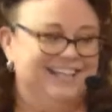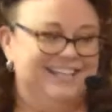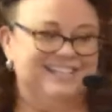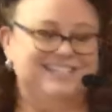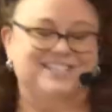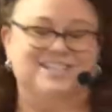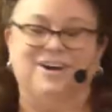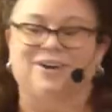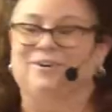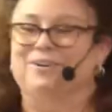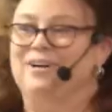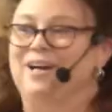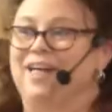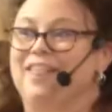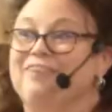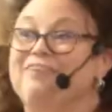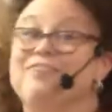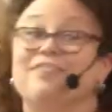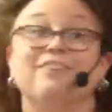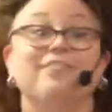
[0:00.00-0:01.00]
so
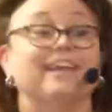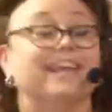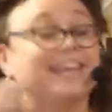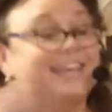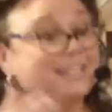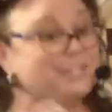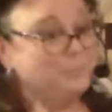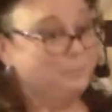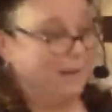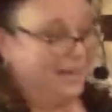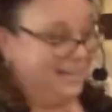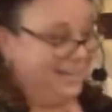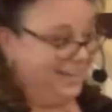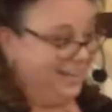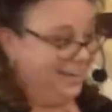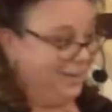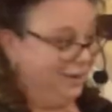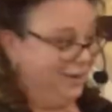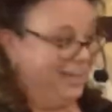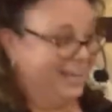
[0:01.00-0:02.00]
the kids might
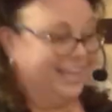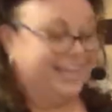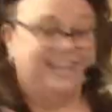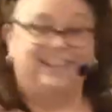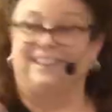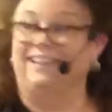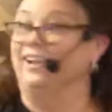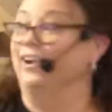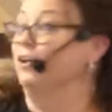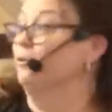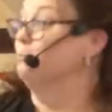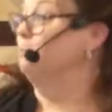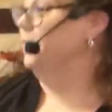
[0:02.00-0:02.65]
not know how to get there,